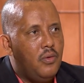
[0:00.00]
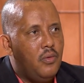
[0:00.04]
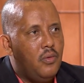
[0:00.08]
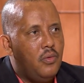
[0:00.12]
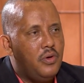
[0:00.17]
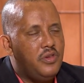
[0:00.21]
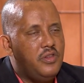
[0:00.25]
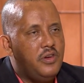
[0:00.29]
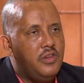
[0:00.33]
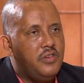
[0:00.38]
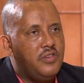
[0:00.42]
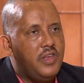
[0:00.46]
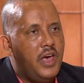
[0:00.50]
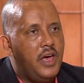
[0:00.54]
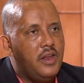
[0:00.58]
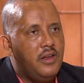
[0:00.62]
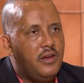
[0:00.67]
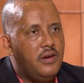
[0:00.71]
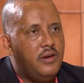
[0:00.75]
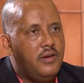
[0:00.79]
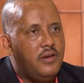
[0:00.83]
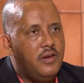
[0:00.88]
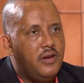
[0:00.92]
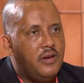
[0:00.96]
which
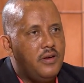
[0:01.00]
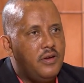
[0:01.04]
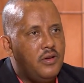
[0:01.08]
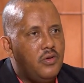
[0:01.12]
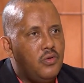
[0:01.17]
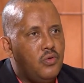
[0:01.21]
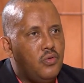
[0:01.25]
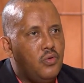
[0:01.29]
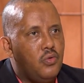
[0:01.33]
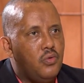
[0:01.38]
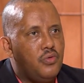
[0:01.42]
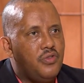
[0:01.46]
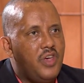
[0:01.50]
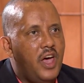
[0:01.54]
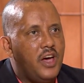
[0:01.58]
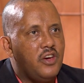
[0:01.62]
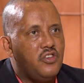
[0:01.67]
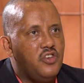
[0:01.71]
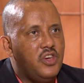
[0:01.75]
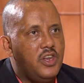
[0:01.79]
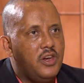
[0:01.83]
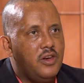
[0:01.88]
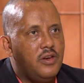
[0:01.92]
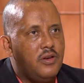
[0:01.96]
decided to
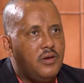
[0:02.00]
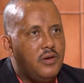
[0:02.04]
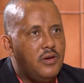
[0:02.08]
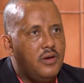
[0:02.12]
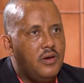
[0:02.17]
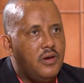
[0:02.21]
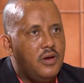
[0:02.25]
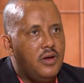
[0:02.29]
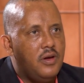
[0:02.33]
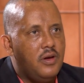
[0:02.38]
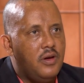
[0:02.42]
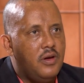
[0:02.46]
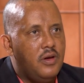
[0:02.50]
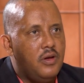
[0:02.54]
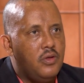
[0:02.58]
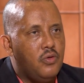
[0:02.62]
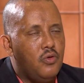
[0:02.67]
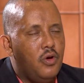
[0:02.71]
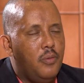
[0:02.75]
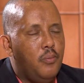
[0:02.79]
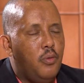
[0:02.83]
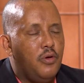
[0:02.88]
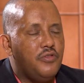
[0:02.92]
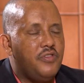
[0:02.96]
sanction,
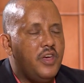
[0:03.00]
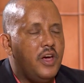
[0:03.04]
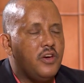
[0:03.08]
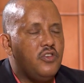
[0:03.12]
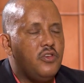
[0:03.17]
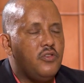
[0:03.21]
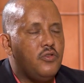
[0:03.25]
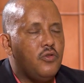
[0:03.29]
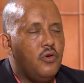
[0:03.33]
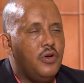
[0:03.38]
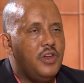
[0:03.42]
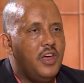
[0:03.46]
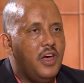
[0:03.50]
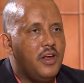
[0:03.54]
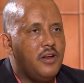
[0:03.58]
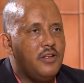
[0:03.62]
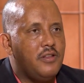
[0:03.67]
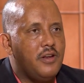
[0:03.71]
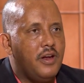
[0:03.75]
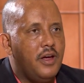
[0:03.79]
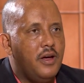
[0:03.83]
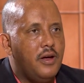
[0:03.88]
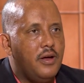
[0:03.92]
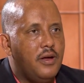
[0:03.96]
to impose sanctions on
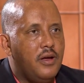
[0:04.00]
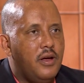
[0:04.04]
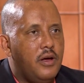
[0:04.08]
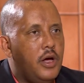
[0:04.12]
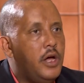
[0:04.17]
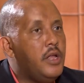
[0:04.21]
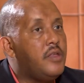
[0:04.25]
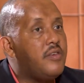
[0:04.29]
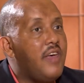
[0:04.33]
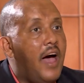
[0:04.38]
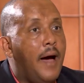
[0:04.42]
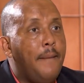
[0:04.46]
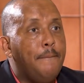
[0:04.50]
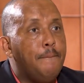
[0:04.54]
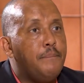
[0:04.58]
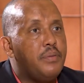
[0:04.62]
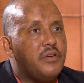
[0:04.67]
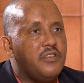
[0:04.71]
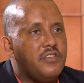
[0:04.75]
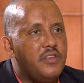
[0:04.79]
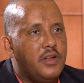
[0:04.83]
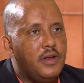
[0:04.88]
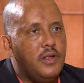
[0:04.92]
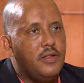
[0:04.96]
Eritrea. Eritrea. It's
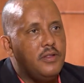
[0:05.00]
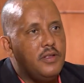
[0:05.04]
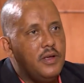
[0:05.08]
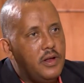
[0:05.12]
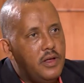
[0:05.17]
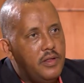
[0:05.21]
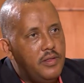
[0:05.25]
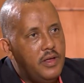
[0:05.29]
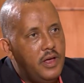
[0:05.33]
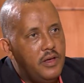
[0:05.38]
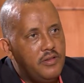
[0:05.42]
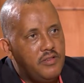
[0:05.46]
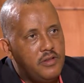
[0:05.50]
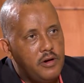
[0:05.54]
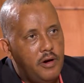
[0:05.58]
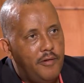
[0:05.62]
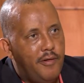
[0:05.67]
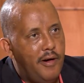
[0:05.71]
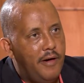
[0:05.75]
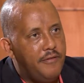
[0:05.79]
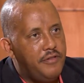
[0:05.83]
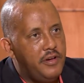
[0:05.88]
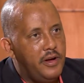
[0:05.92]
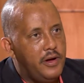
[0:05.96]
unprecedented in the history of
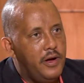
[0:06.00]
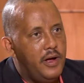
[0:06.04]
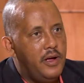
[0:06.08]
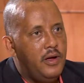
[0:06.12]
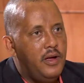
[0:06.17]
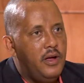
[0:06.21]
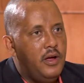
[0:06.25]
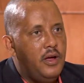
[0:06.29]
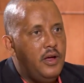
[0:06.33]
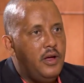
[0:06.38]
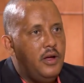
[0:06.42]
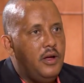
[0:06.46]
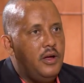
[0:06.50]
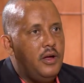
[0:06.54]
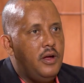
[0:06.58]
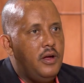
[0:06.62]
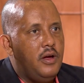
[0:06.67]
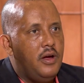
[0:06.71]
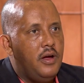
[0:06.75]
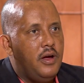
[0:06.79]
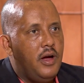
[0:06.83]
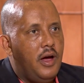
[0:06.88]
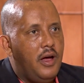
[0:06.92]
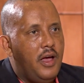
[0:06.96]
Africa. Mm.
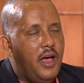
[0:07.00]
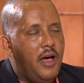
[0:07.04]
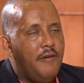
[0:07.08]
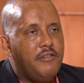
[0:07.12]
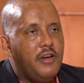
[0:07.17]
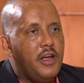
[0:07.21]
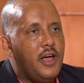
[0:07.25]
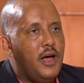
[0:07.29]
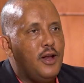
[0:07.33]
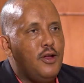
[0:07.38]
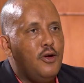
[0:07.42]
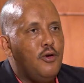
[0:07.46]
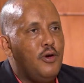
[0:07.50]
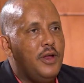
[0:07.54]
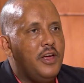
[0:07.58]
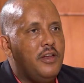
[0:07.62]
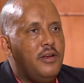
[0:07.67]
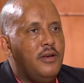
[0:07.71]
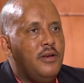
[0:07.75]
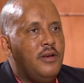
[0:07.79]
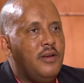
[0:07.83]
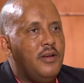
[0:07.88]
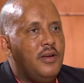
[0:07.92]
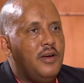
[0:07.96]
African
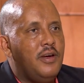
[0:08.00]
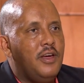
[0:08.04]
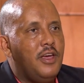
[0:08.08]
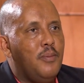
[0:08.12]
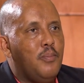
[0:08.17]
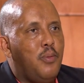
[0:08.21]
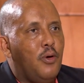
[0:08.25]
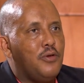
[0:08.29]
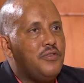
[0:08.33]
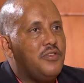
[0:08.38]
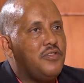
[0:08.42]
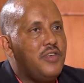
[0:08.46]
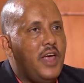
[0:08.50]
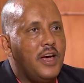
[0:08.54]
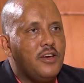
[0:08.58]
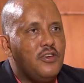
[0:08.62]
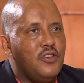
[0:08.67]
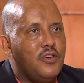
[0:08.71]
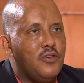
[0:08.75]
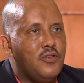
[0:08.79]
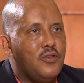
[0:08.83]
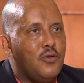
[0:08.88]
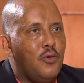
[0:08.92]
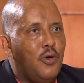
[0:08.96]
Union imposed
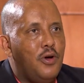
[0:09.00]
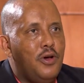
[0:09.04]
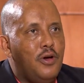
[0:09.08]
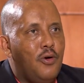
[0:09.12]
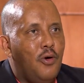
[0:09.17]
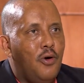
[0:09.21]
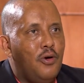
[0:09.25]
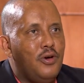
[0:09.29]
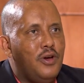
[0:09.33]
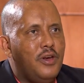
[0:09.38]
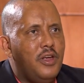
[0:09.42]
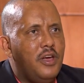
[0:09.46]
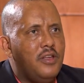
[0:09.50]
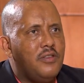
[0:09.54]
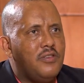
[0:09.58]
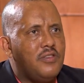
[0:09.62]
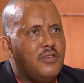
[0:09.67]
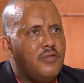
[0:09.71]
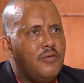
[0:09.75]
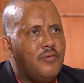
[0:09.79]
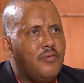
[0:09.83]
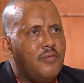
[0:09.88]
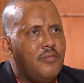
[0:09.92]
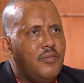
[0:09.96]
sanctions on, on
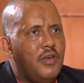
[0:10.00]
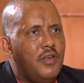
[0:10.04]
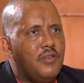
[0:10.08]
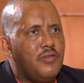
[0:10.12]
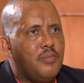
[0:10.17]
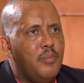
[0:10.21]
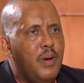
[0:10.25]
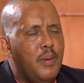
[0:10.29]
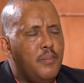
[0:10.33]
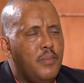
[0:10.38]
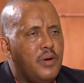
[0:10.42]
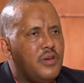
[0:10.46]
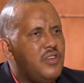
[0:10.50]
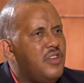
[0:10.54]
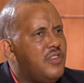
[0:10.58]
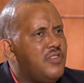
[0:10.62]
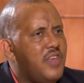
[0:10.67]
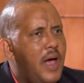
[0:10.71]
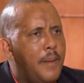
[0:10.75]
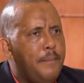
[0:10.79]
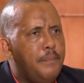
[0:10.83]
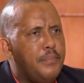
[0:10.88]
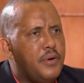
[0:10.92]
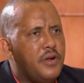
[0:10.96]
its, its members. It's
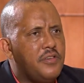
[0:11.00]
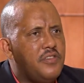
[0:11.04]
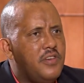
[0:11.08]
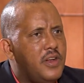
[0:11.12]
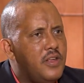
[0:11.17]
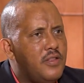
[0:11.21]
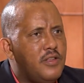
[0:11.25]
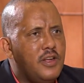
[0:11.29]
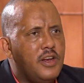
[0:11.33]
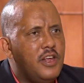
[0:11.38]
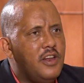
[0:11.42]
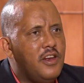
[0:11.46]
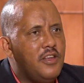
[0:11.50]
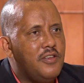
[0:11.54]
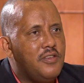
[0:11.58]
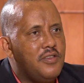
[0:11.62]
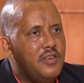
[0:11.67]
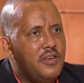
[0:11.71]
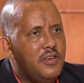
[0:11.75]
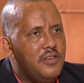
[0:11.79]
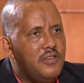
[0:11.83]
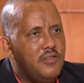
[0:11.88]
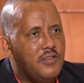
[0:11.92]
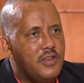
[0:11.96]
unprecedented in its
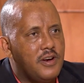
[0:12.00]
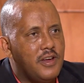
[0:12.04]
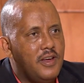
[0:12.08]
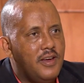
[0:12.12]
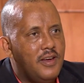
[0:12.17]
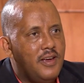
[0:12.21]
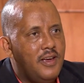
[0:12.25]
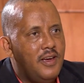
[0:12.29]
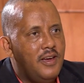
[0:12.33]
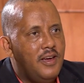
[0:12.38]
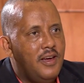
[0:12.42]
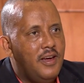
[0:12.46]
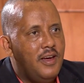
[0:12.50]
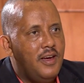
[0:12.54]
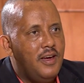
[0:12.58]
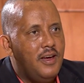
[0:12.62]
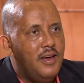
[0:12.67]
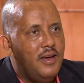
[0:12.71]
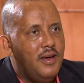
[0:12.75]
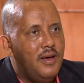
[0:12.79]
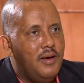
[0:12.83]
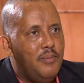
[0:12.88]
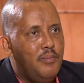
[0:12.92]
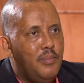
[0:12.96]
history. Mm
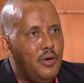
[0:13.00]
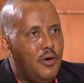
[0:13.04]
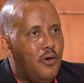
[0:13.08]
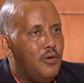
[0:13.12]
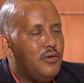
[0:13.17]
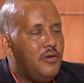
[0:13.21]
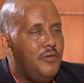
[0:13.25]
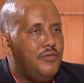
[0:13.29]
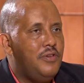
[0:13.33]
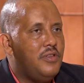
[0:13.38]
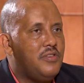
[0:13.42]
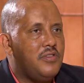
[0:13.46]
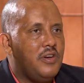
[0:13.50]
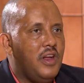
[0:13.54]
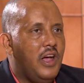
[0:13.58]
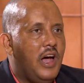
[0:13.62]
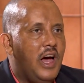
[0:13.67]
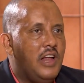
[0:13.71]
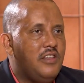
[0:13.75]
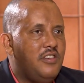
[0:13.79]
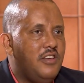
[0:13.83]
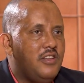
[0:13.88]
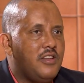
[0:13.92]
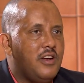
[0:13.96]
because of its
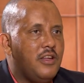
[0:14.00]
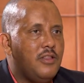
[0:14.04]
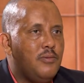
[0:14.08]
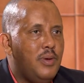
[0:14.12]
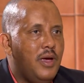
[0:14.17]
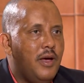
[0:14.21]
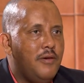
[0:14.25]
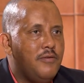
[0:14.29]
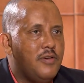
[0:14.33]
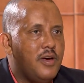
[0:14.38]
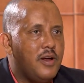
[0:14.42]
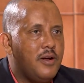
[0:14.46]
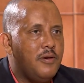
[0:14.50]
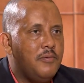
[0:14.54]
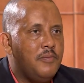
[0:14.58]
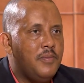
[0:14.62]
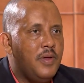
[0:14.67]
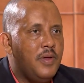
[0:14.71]
recalcitrant behavior.